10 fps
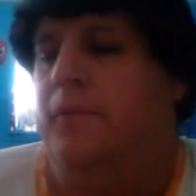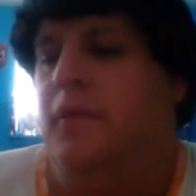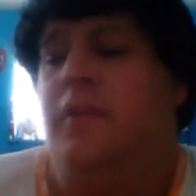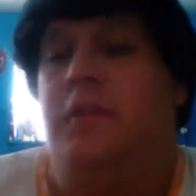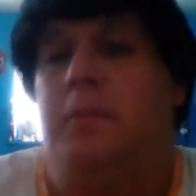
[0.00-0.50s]

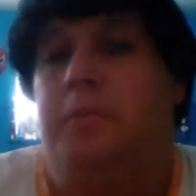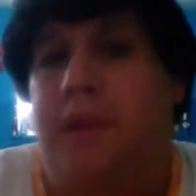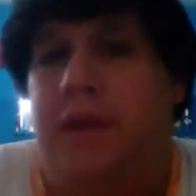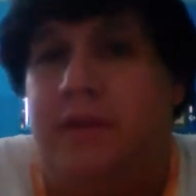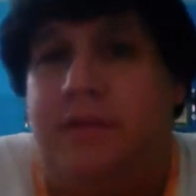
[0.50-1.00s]
the
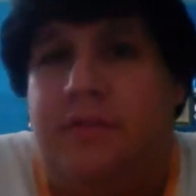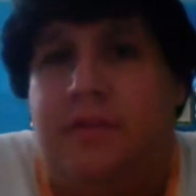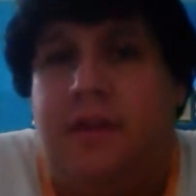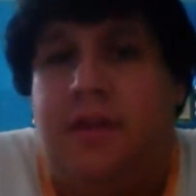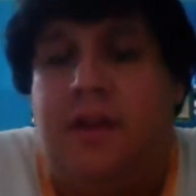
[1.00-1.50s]

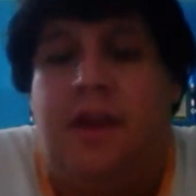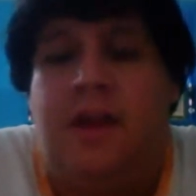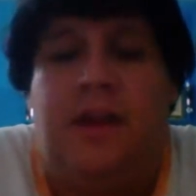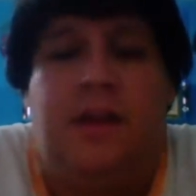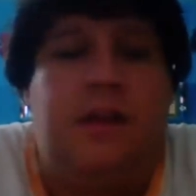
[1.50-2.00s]
beast
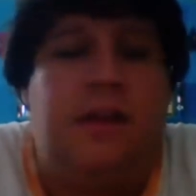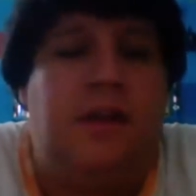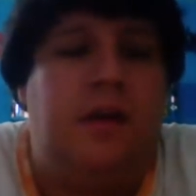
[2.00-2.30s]
and